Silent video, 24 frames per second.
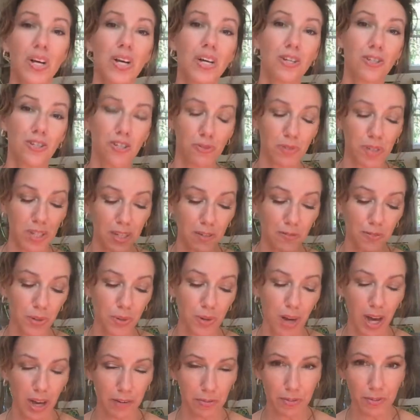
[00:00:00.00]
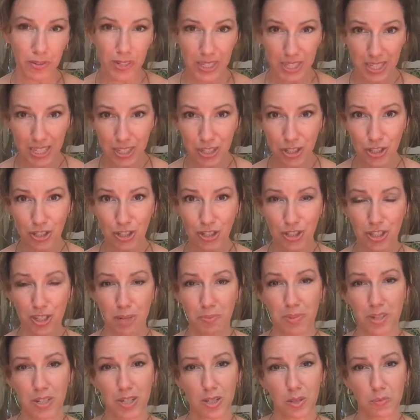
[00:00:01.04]
So if you have a relationship
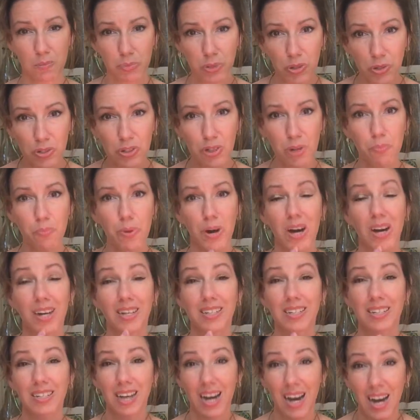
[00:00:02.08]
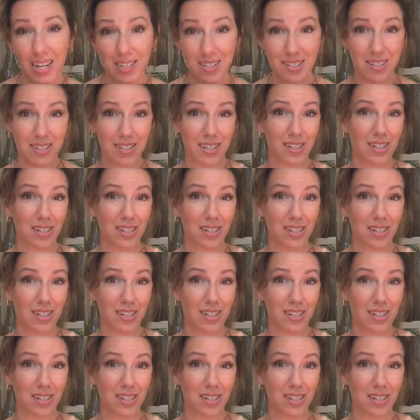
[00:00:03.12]
that is built upon constant